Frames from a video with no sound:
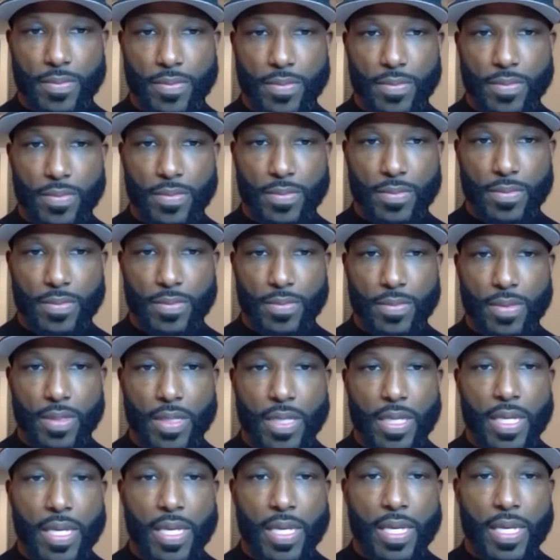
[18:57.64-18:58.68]

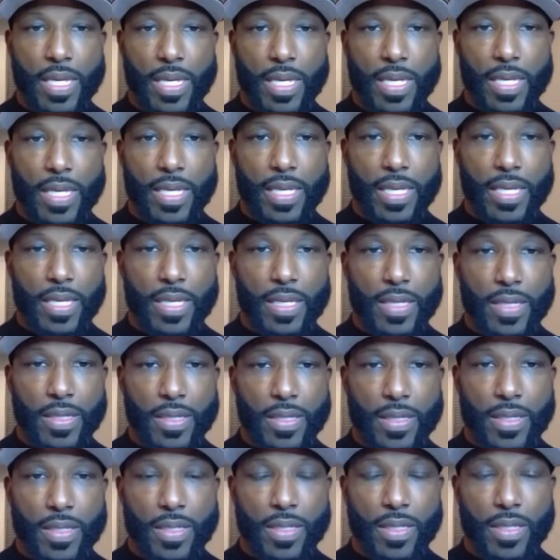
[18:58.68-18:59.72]

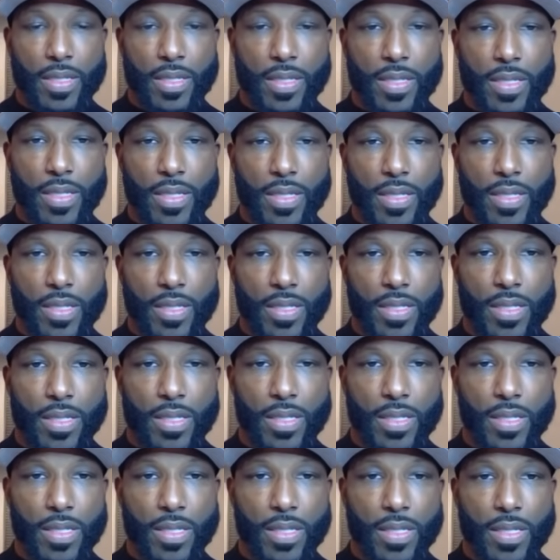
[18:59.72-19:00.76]

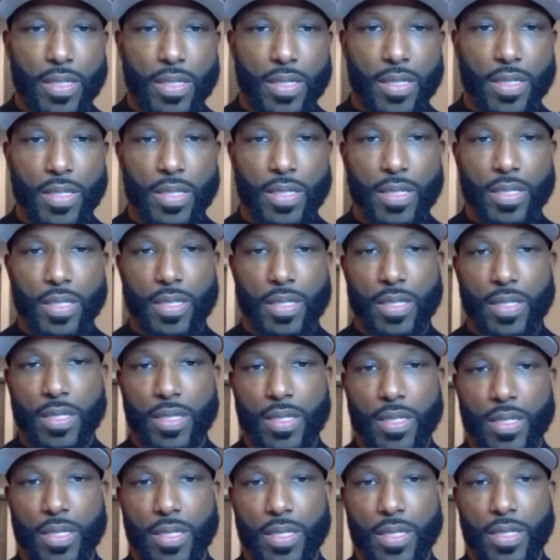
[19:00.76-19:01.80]

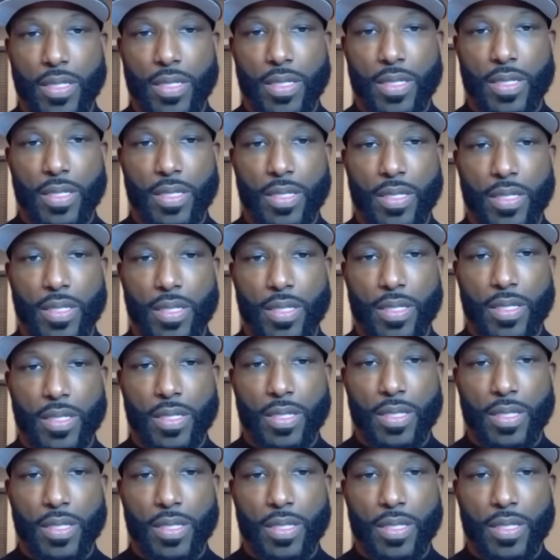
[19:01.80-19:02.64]
No words are spoken by the person on screen.